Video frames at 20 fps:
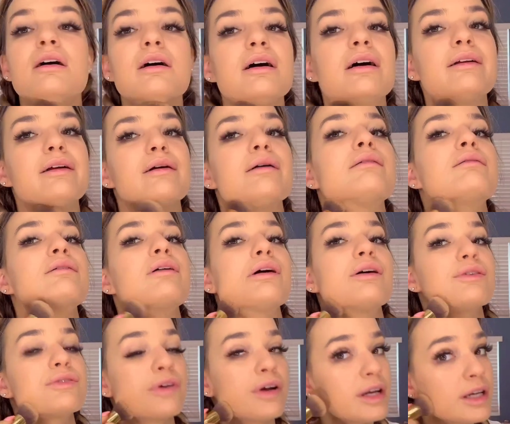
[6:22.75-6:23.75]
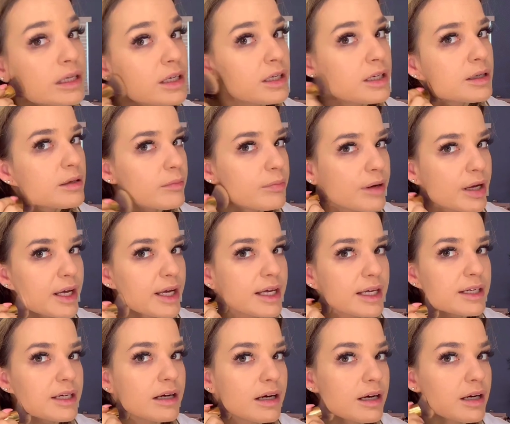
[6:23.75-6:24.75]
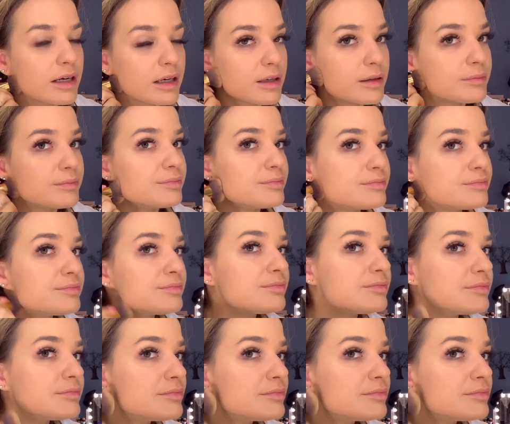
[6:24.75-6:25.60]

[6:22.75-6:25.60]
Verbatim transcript: I know, gross, right? But um,